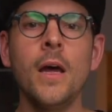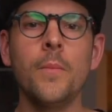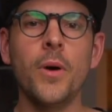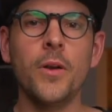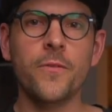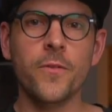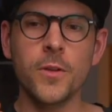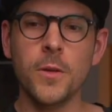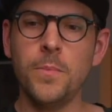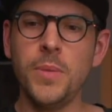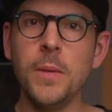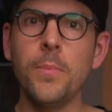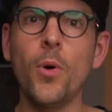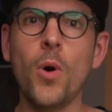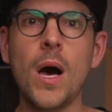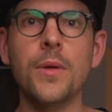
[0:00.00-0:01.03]
but for the
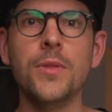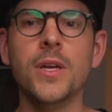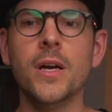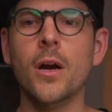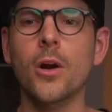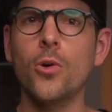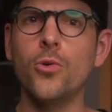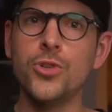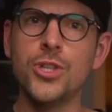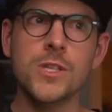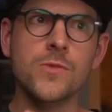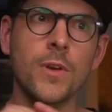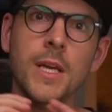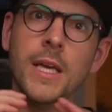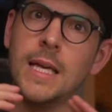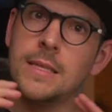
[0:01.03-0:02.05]
people out there who just
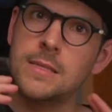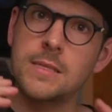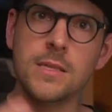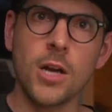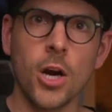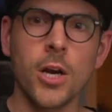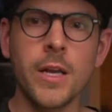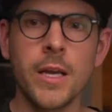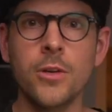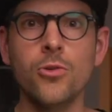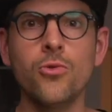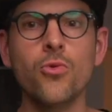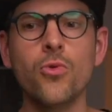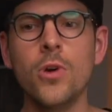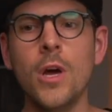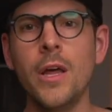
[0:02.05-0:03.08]
want to get started,
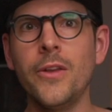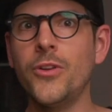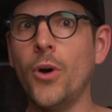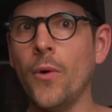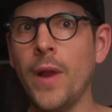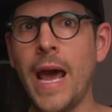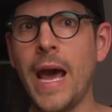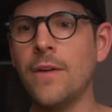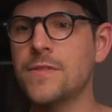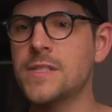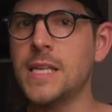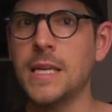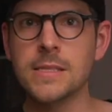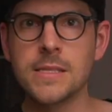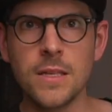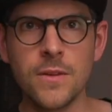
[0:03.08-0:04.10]
who don't have
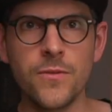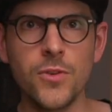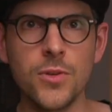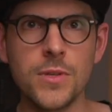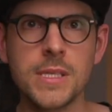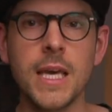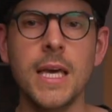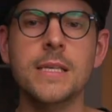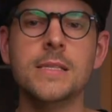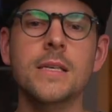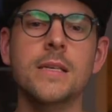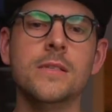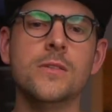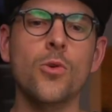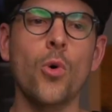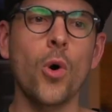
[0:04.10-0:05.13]
sensitive use
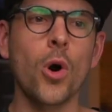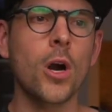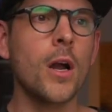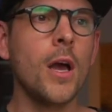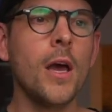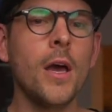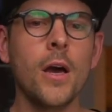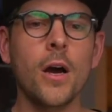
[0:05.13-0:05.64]
cases or